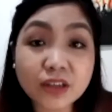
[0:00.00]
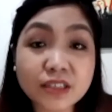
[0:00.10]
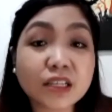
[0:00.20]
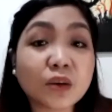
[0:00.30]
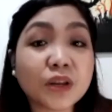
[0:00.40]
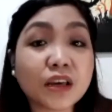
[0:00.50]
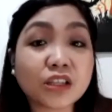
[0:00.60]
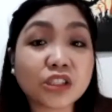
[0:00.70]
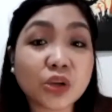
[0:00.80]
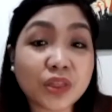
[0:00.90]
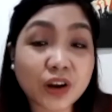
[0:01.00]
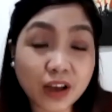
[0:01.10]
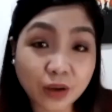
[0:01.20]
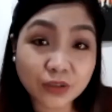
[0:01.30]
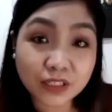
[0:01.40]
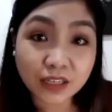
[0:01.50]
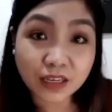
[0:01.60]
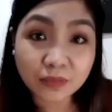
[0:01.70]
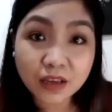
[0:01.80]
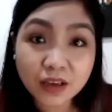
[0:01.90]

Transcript: constant communication with our accounts team.